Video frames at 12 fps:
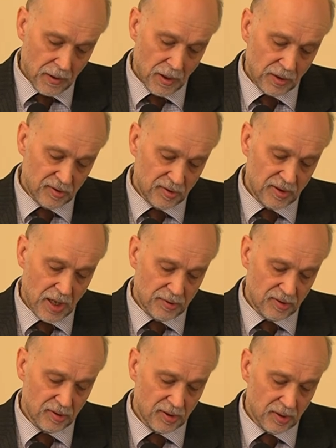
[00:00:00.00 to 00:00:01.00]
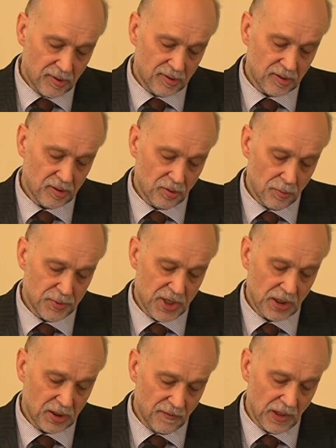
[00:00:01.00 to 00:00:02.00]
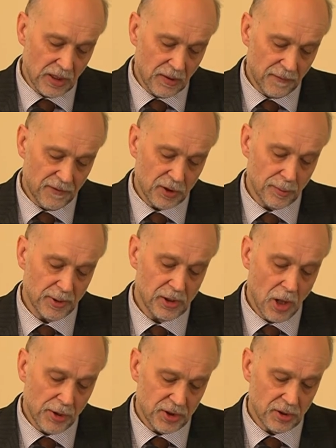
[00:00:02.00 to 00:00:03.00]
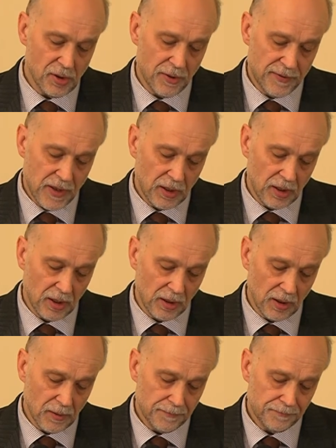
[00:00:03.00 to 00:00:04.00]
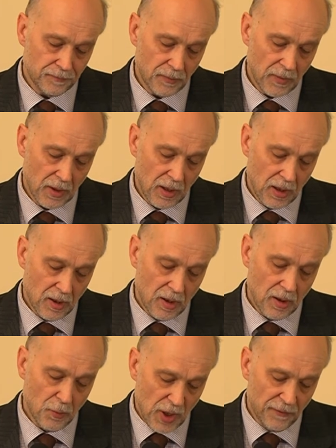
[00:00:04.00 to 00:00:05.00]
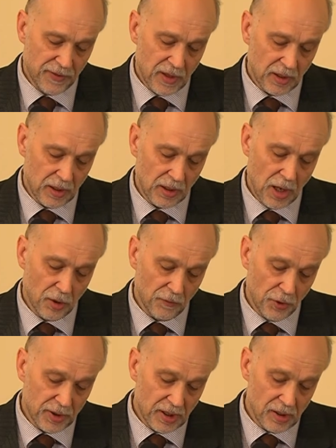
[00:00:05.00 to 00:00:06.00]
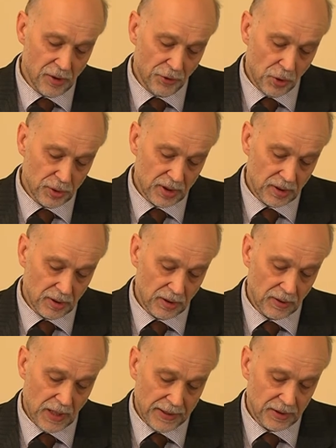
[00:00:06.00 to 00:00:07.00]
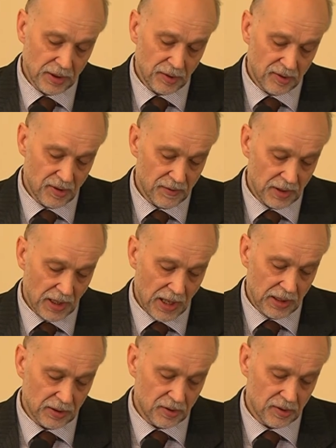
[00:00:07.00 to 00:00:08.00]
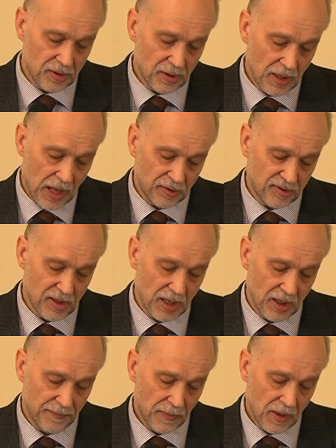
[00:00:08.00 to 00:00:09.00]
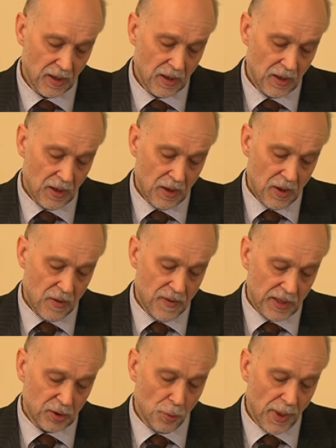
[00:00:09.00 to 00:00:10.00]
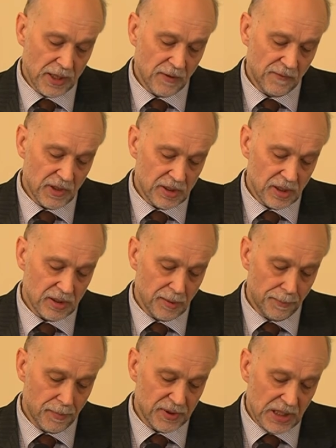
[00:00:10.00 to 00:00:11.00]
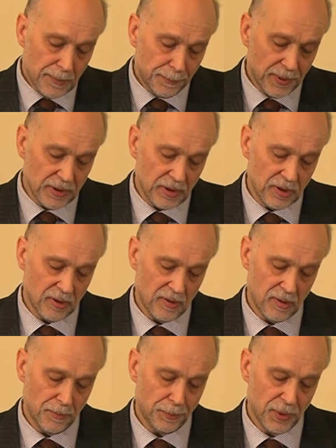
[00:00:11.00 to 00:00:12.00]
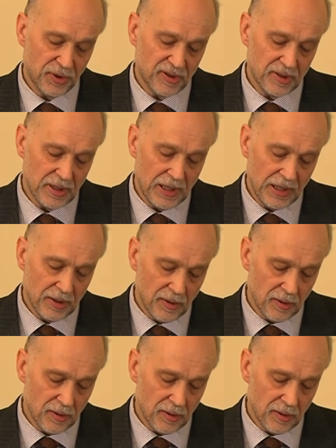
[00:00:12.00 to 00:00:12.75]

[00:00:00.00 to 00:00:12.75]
Exercising his objectively phenomenological thinking, way of thinking, Karl Wojtyla wrote in 1978 essay that Humane Vitae deepened the personalist